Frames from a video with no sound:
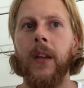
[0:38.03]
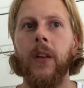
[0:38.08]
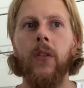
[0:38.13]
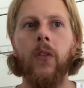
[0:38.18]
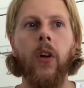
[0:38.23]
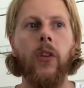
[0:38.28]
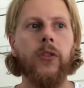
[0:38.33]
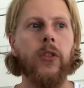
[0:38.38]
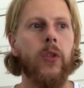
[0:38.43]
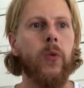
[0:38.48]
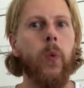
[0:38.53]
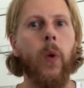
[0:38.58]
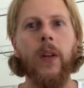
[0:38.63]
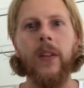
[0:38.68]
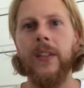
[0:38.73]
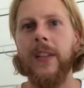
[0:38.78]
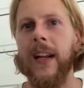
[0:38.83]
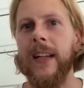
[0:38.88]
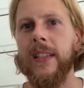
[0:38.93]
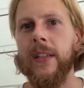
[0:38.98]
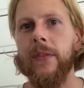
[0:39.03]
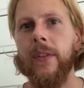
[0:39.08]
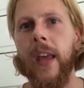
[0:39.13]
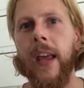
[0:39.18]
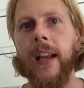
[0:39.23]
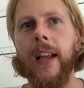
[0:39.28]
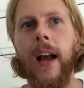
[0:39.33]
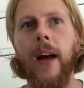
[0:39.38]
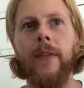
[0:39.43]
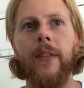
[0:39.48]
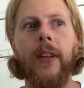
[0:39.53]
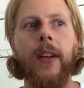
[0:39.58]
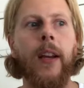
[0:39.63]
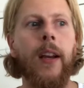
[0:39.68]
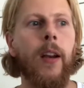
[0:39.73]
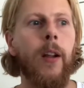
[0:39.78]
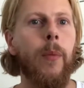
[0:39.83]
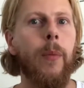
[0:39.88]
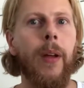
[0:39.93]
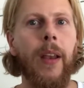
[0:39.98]
not just one slice of cake after
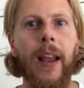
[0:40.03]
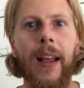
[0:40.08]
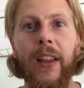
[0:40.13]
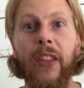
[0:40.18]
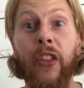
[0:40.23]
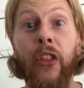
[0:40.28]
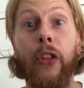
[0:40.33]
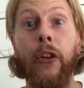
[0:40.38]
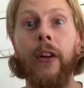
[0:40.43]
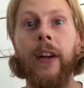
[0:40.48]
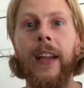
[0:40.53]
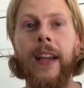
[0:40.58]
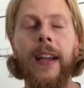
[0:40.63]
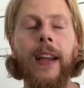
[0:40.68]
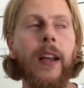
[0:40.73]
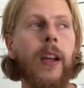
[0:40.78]
dinner but three,